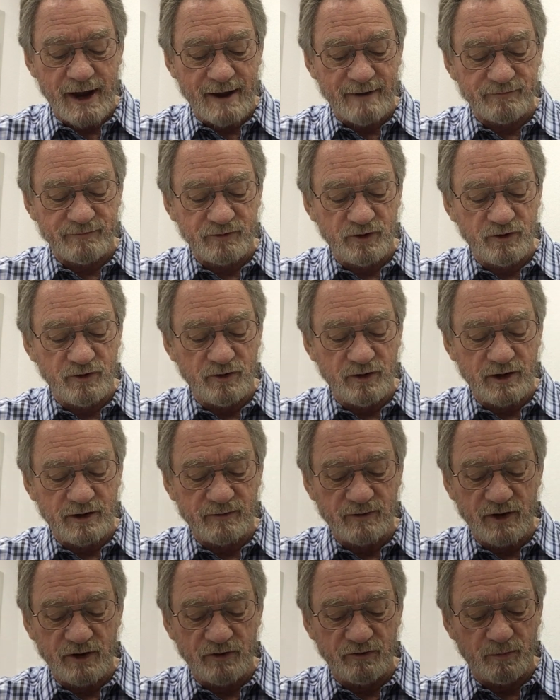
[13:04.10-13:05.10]
after
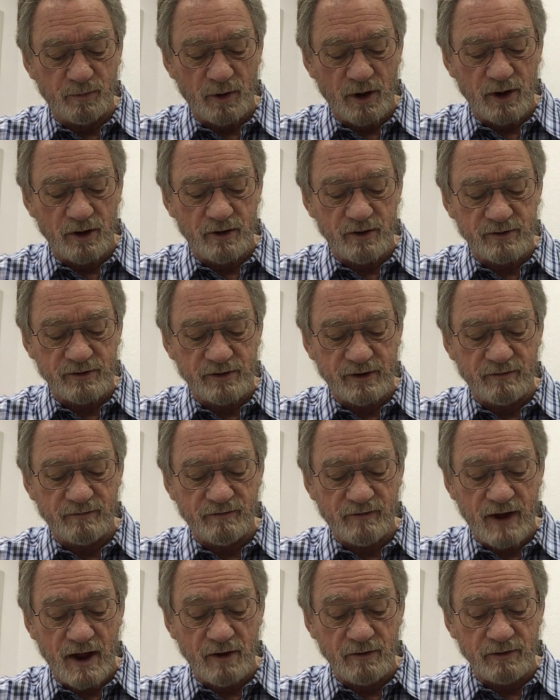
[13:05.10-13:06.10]
his brothers and
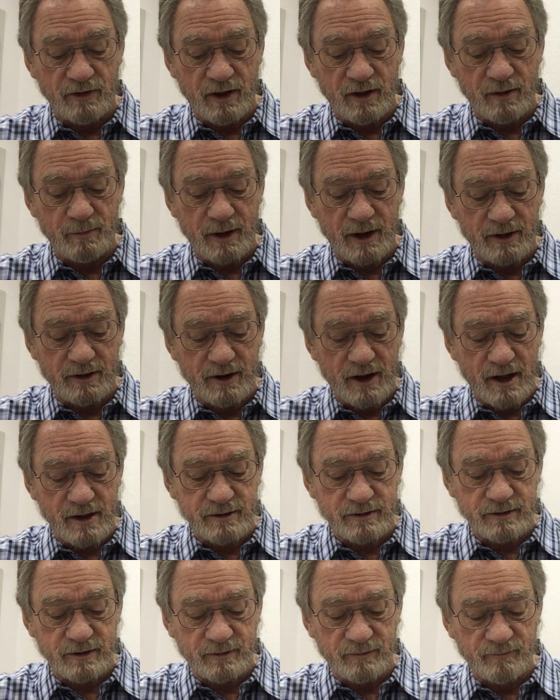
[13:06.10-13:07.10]
found them at
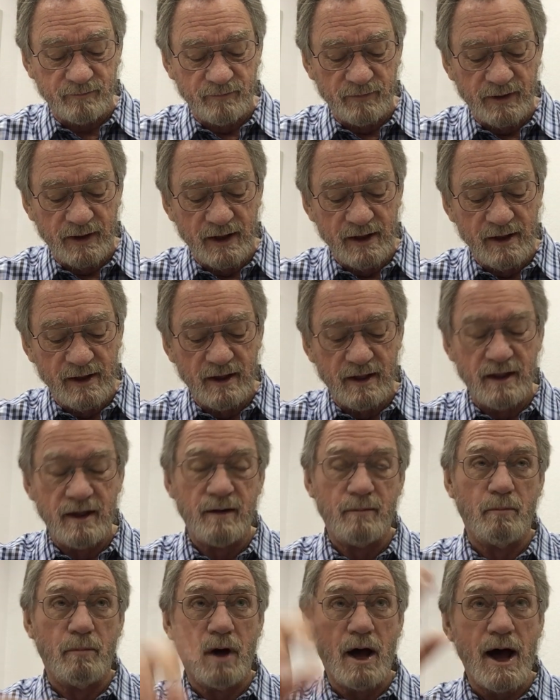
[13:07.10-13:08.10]
Dothan.
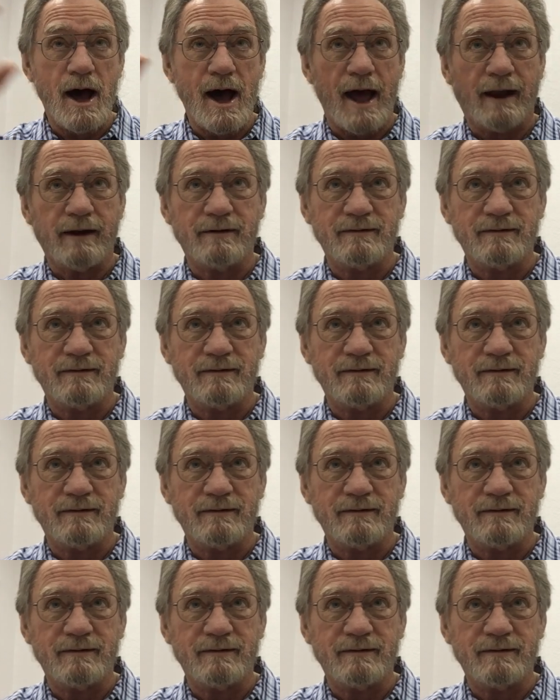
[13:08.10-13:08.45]
But